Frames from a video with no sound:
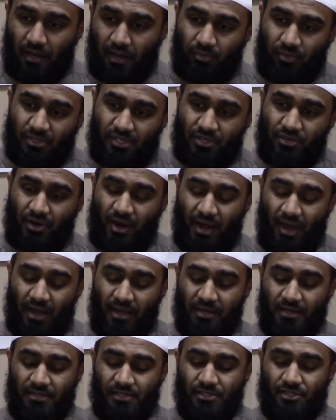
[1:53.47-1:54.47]
And we said your
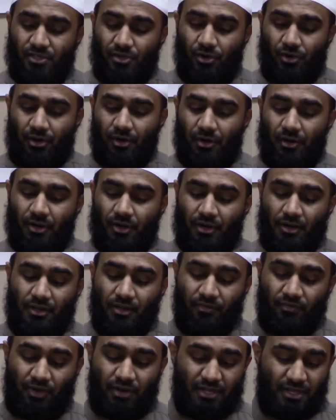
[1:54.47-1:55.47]
hand is
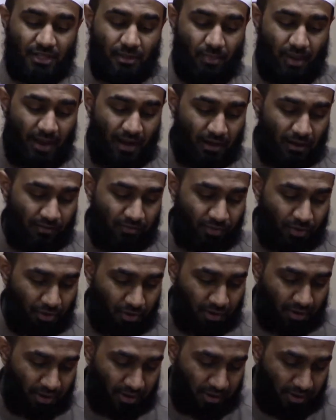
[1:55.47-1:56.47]
the front and the back of
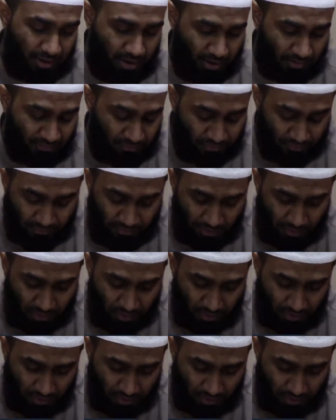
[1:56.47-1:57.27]
your kaf,